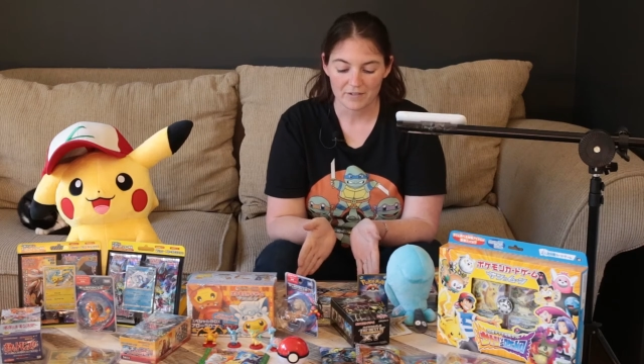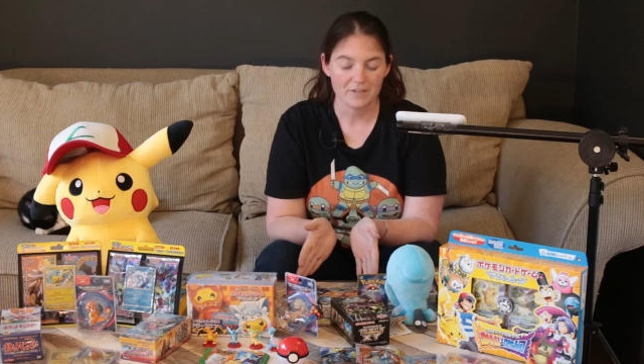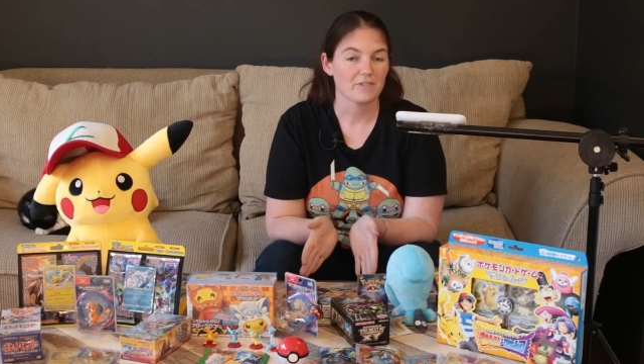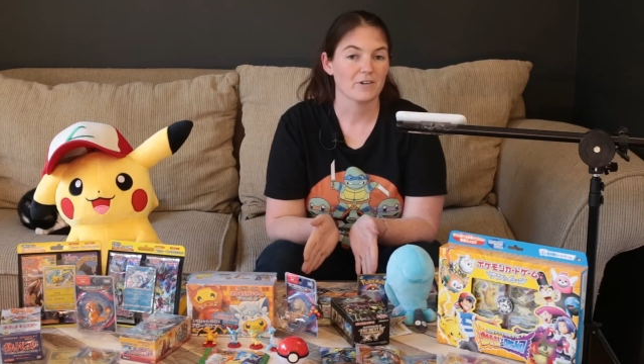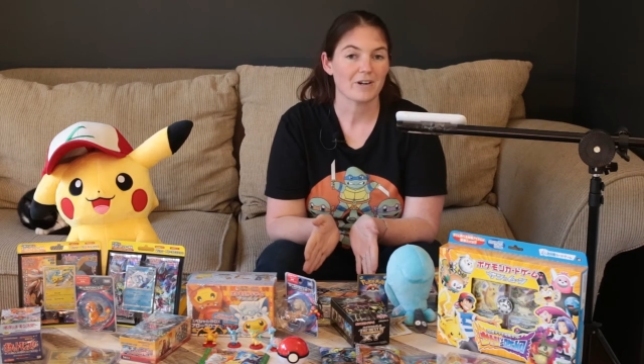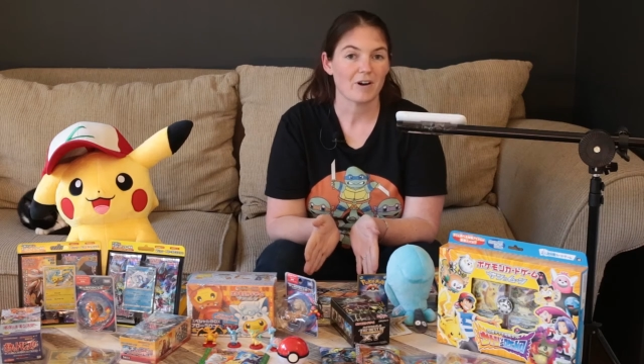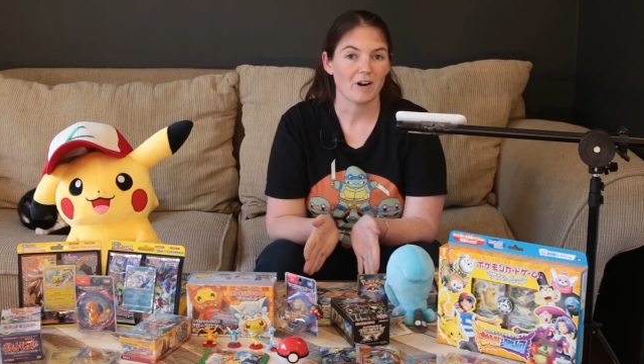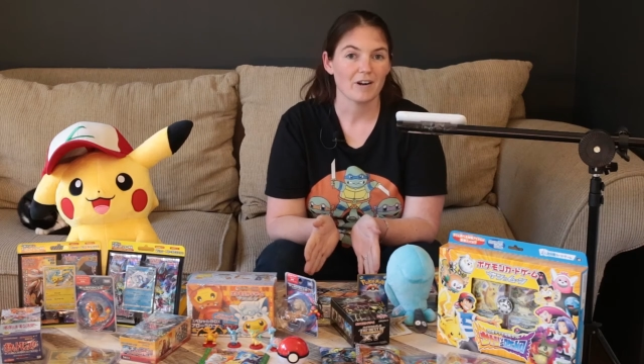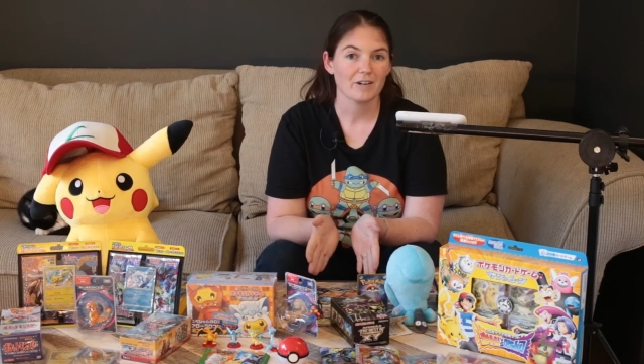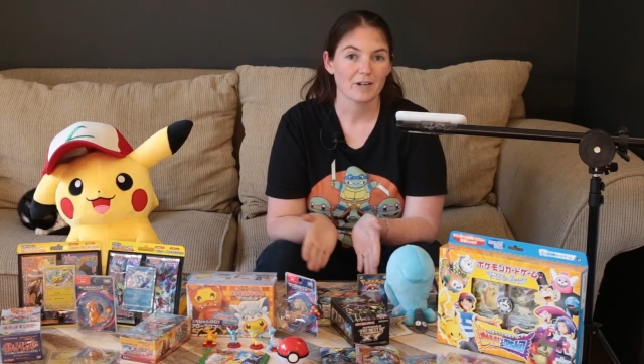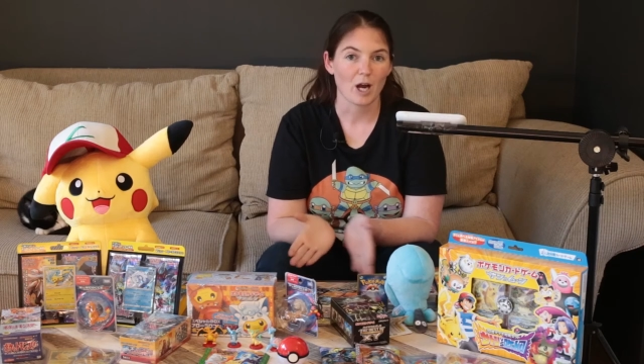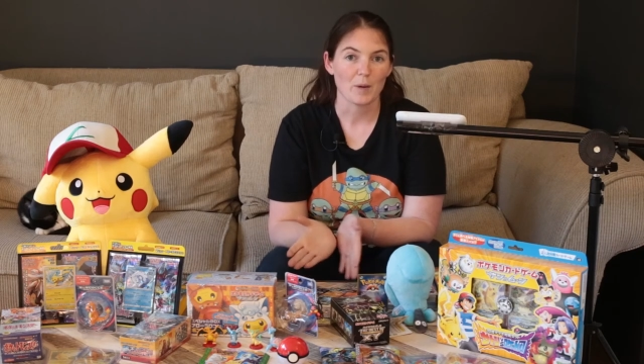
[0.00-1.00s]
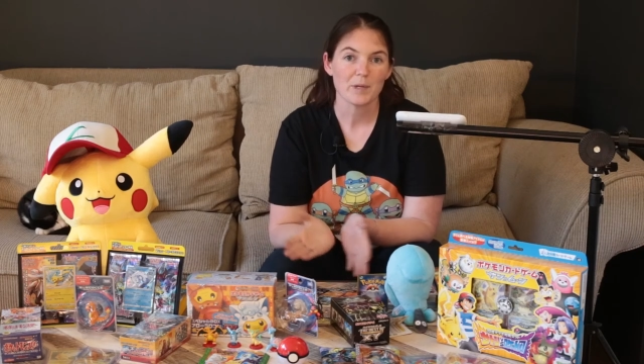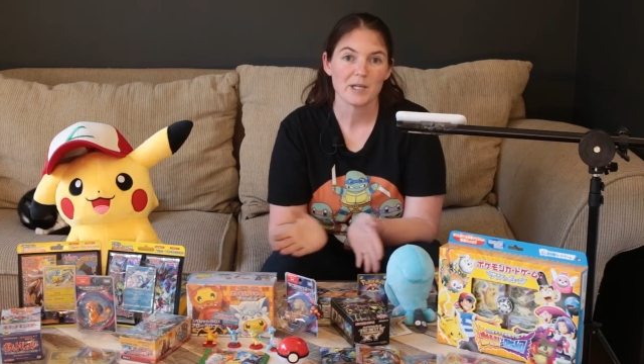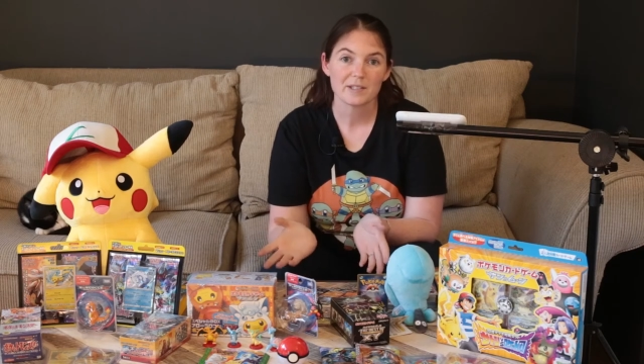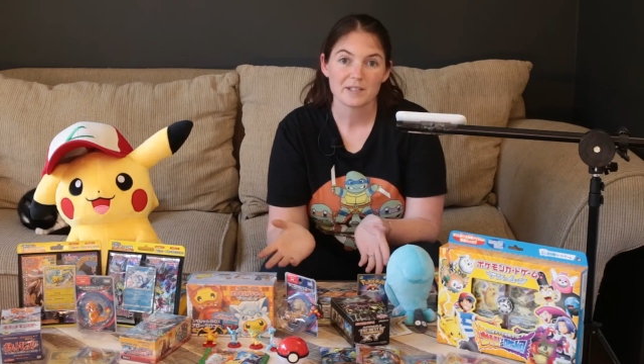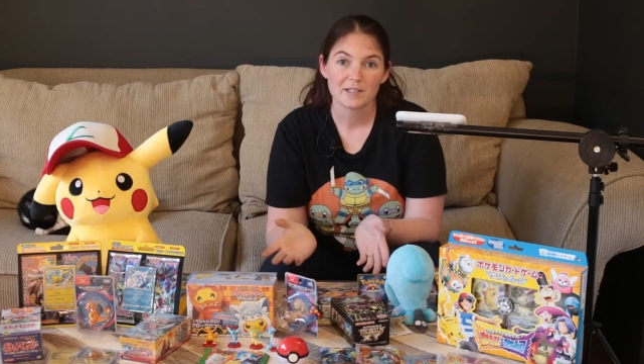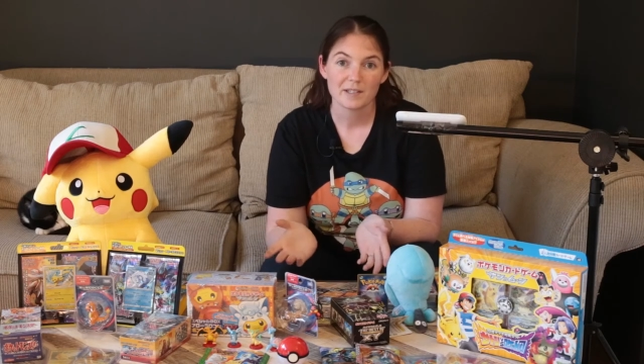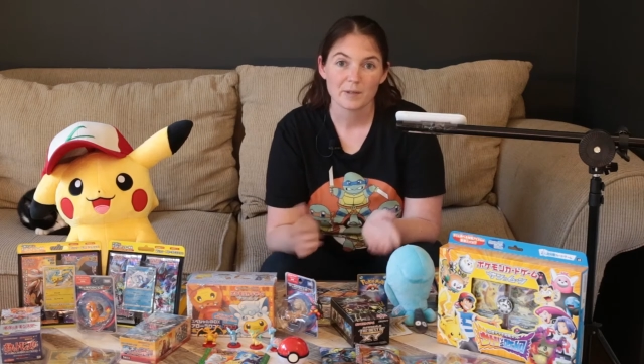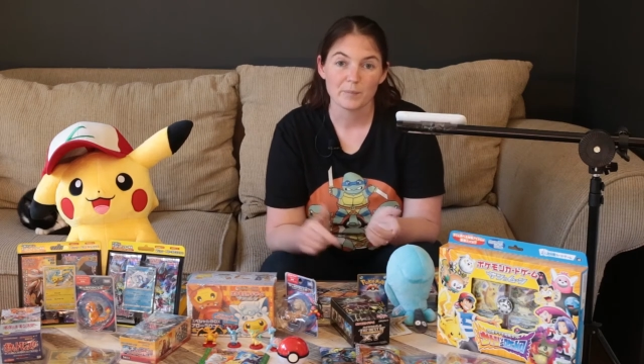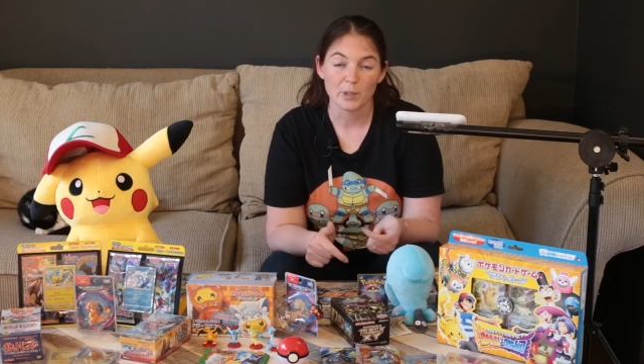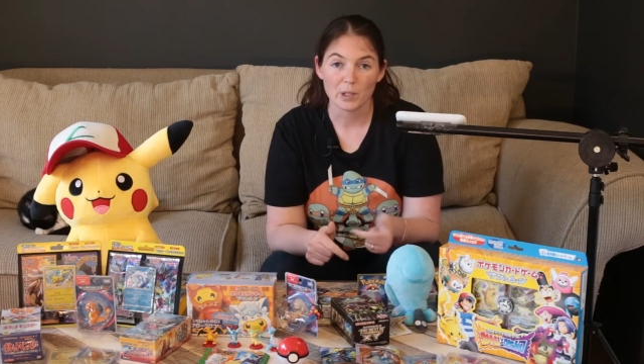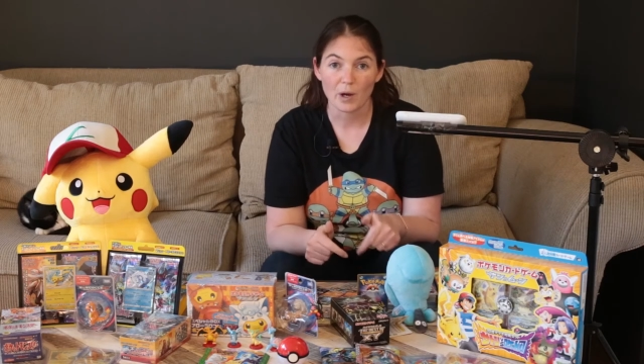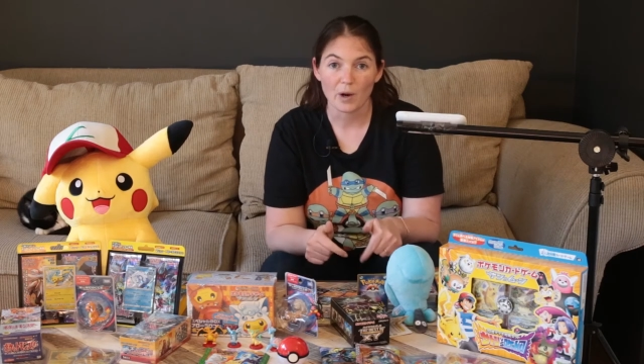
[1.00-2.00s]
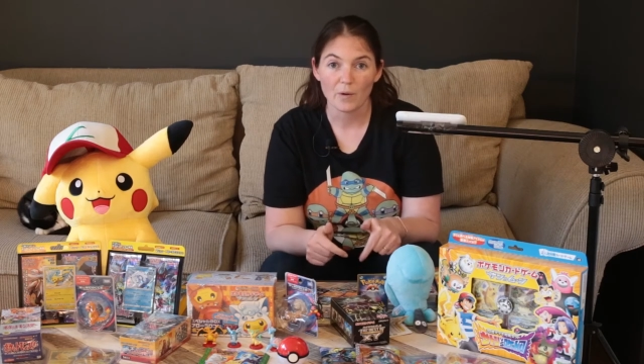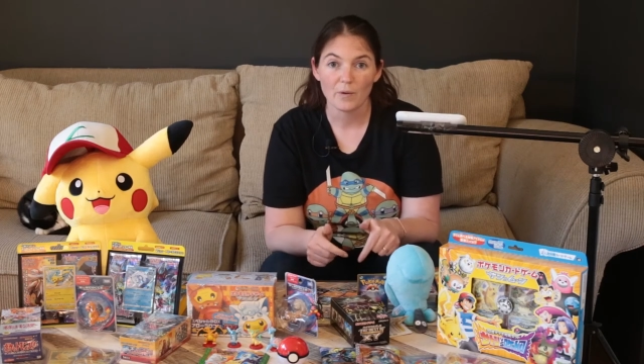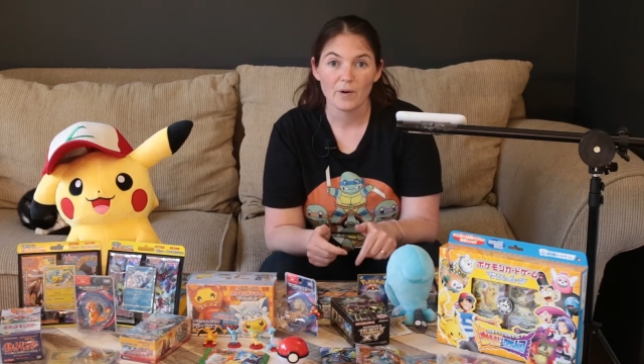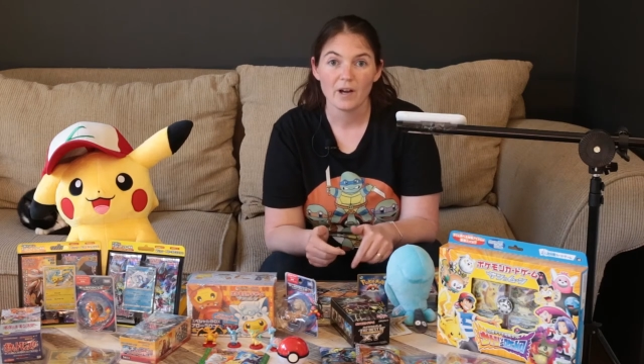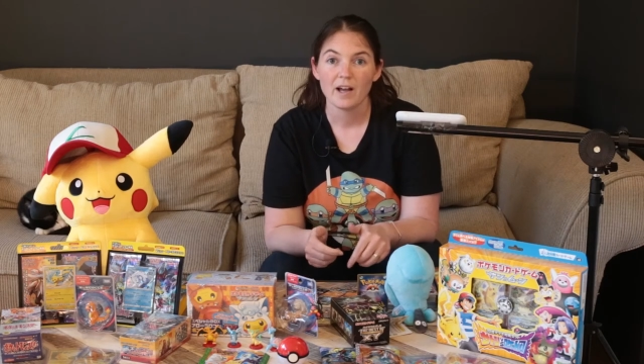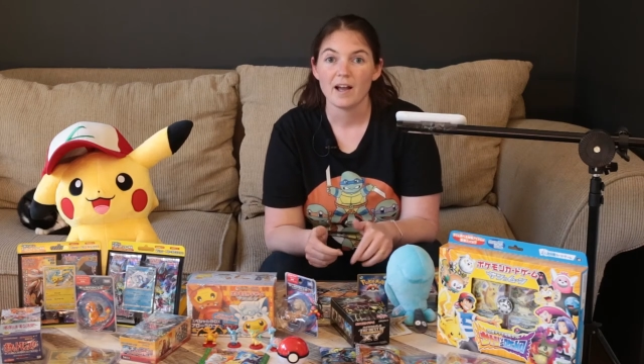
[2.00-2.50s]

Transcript: favorite card, comment below